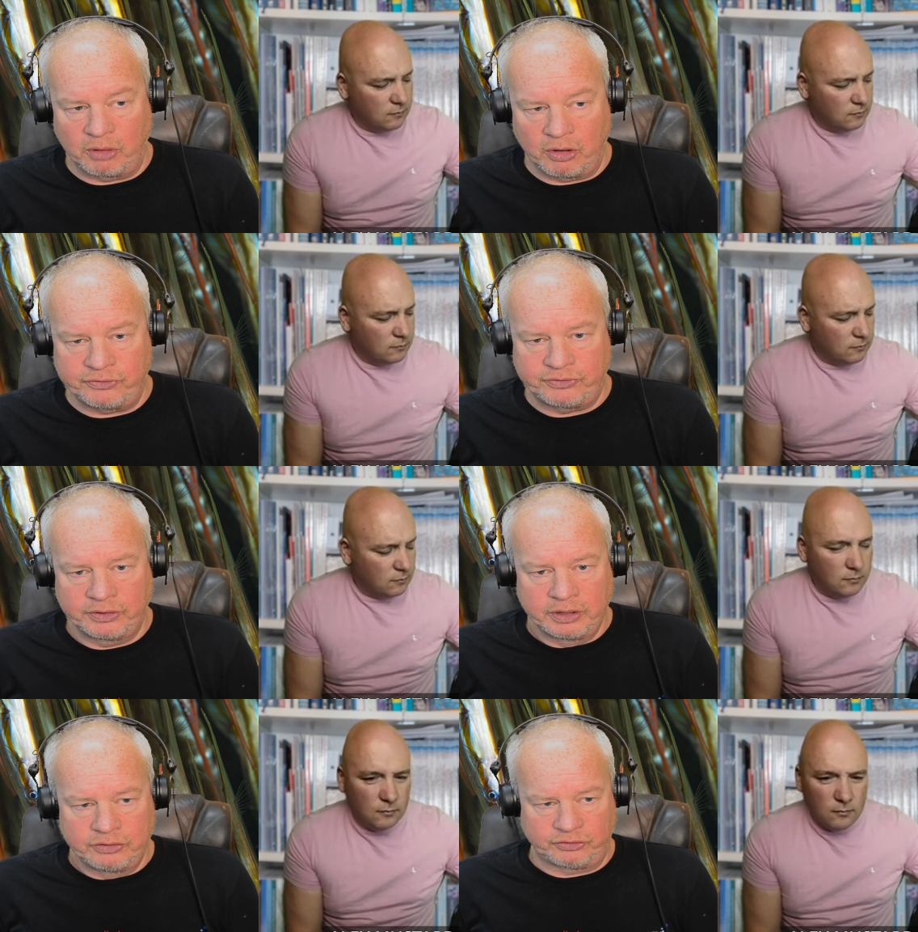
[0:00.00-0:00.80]

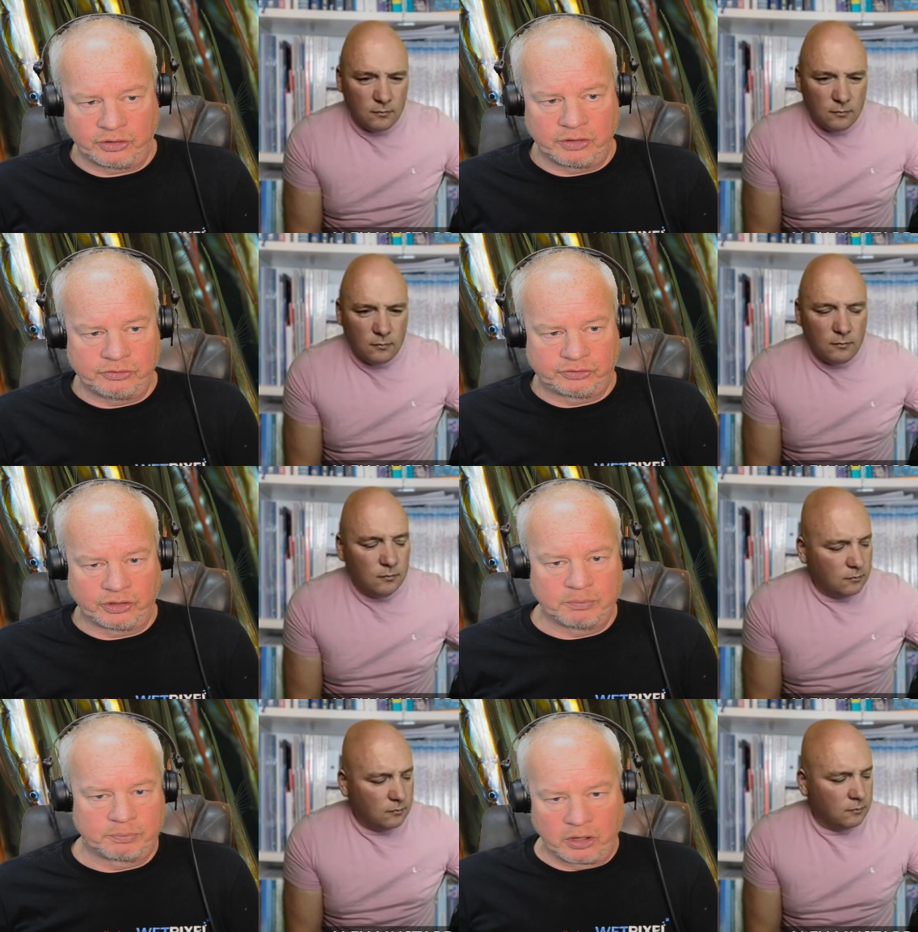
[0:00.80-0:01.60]
Speaker 1: modes so,
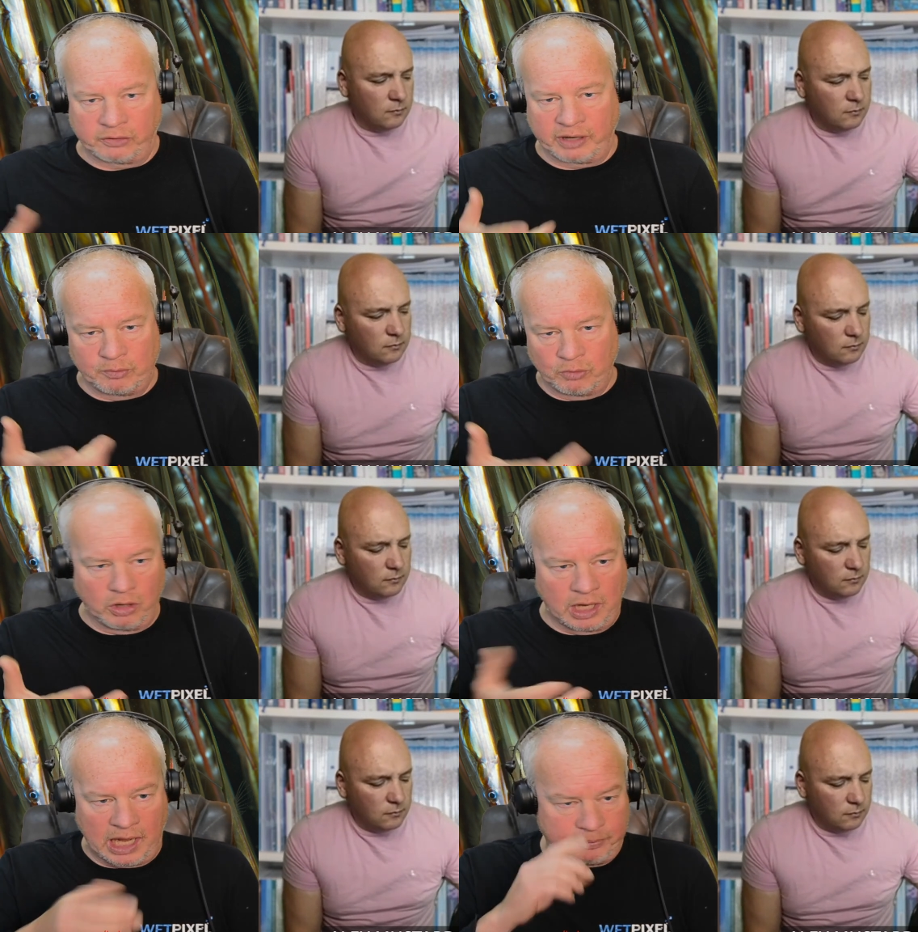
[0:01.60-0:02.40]
so hmm. program
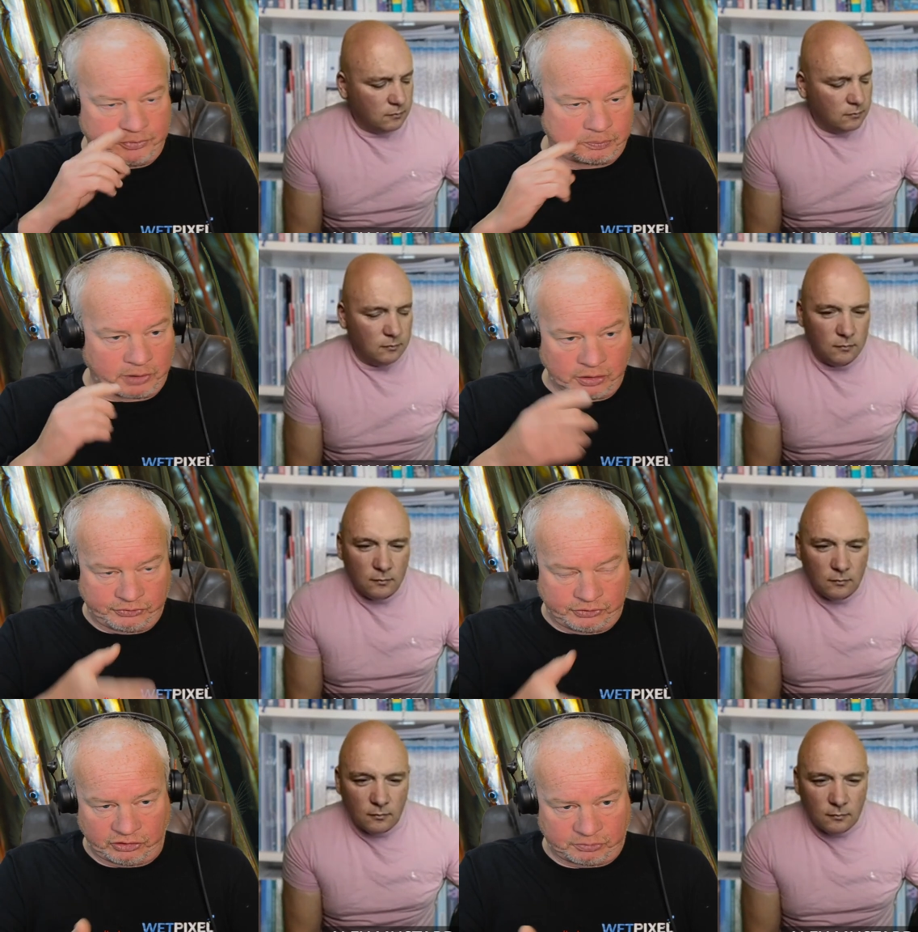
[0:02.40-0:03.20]
mm. aperture
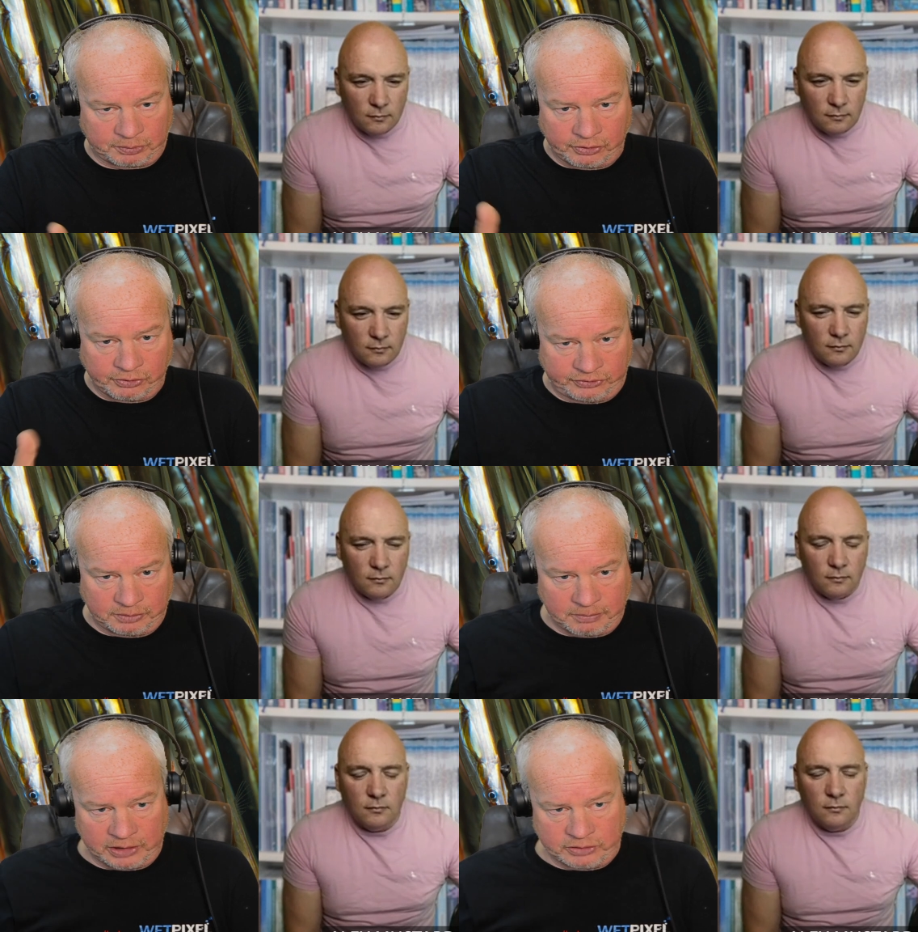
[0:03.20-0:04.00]
priority, shutter
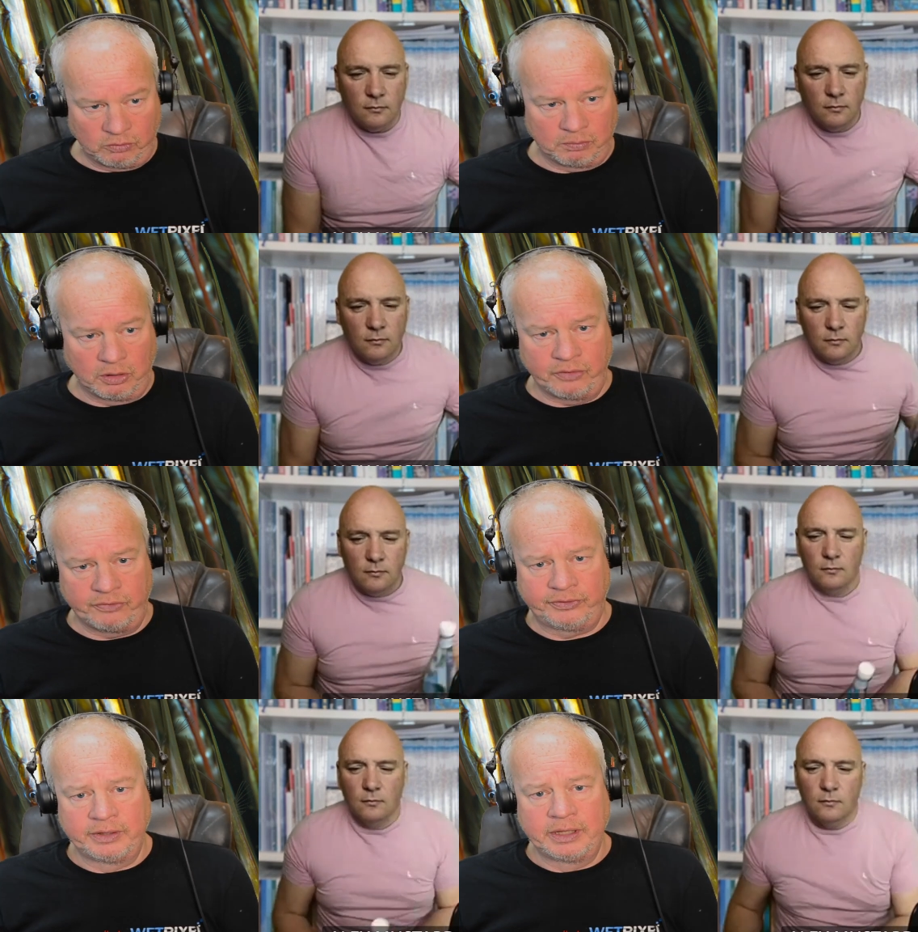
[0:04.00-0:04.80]
priority, and manual
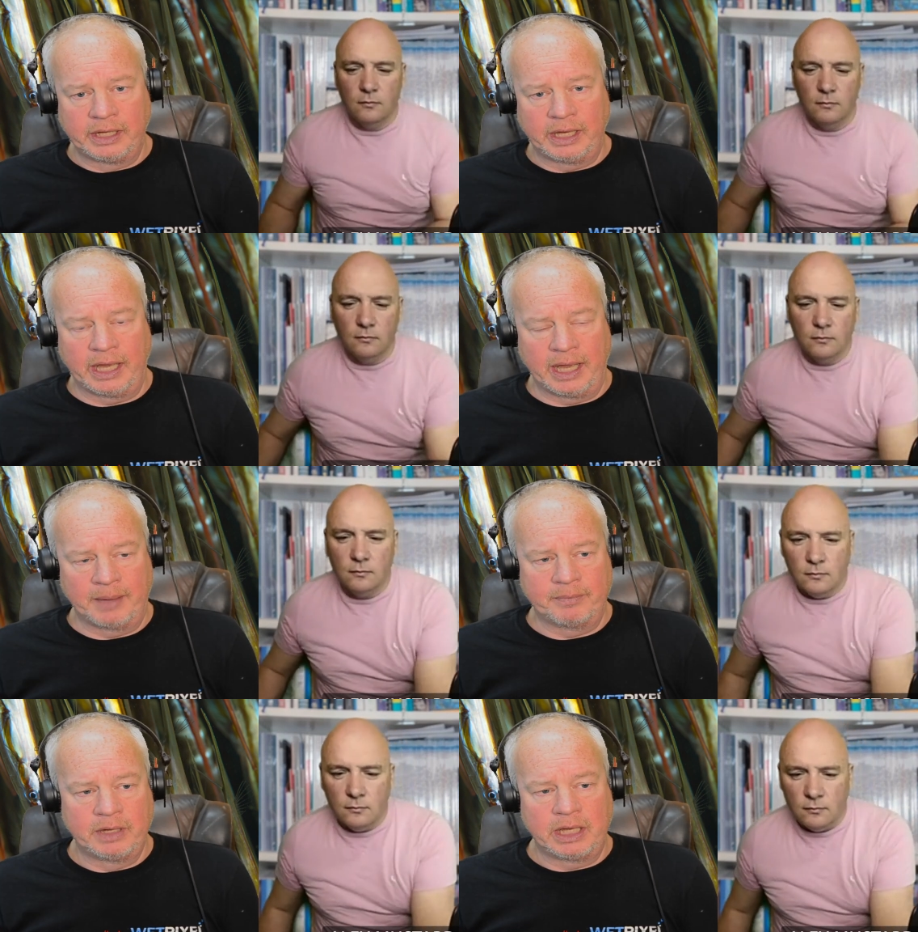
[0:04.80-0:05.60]
modes.
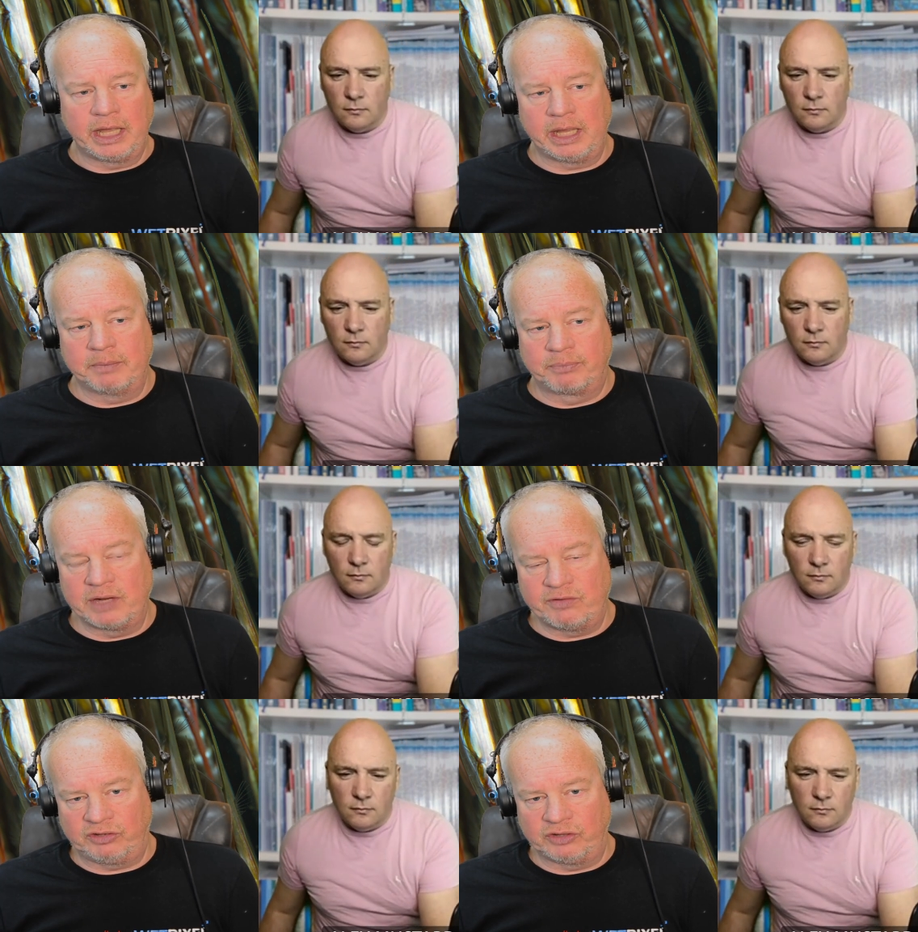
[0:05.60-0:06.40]
Um,
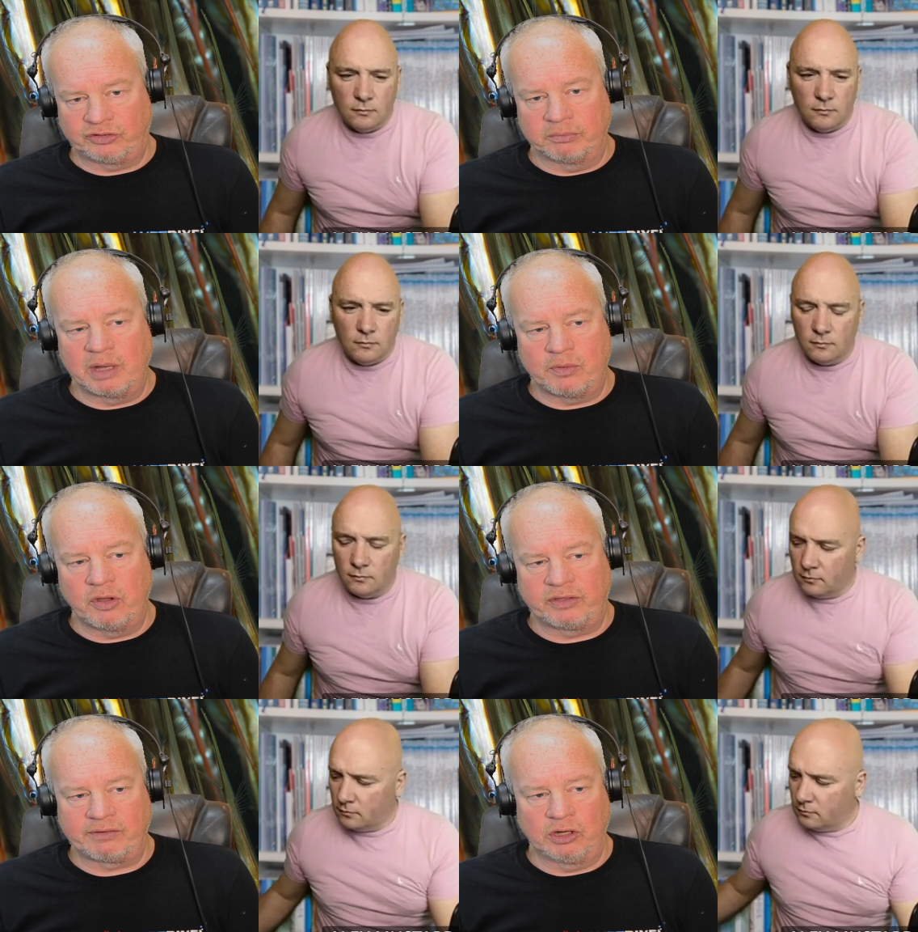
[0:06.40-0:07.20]
previously, so maybe
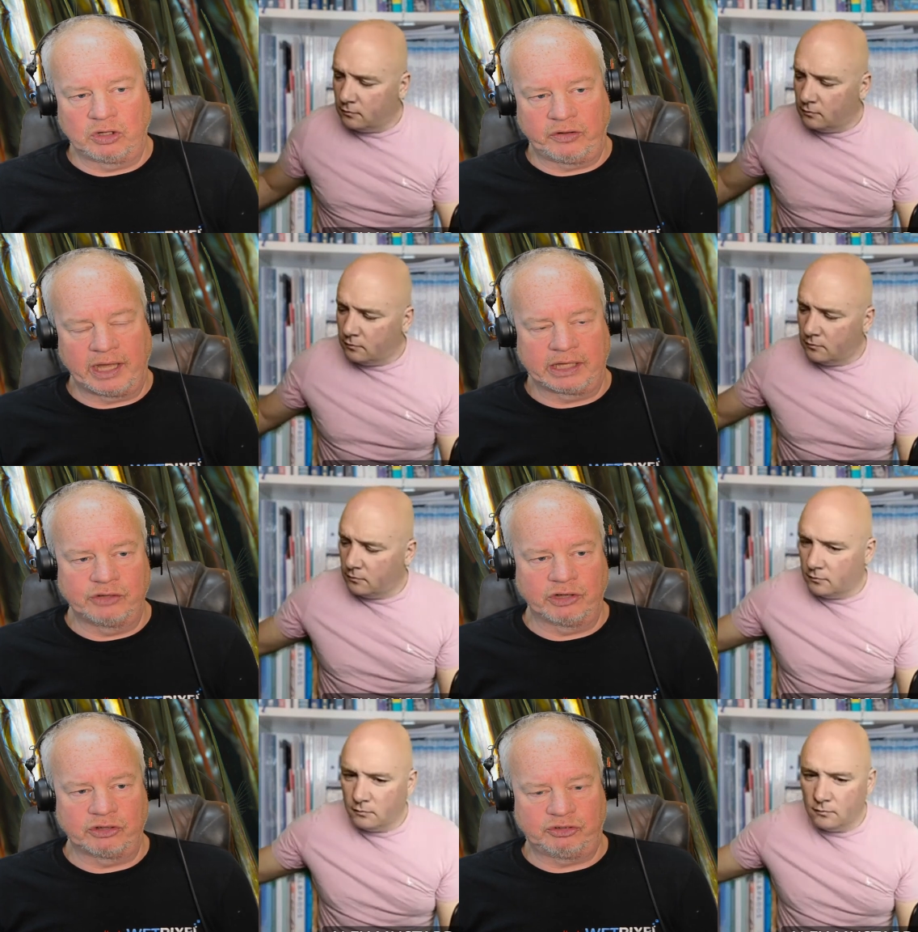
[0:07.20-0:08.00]
worth having a look at that in
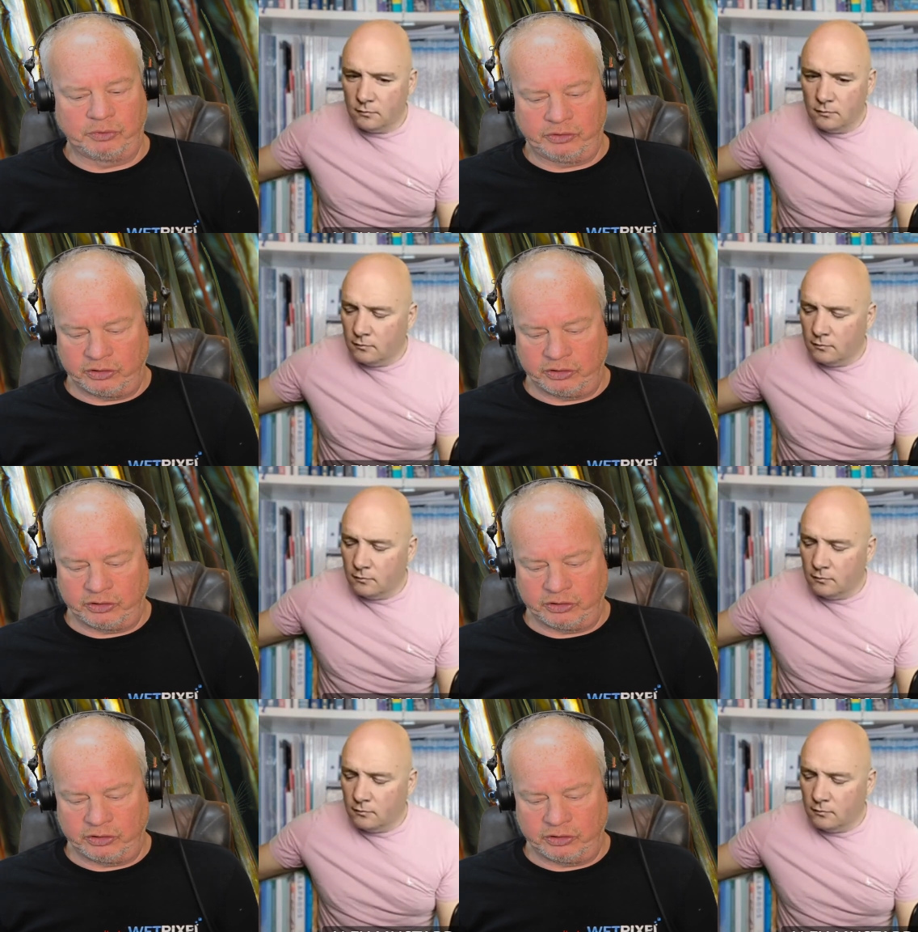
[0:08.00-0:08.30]
conjunction with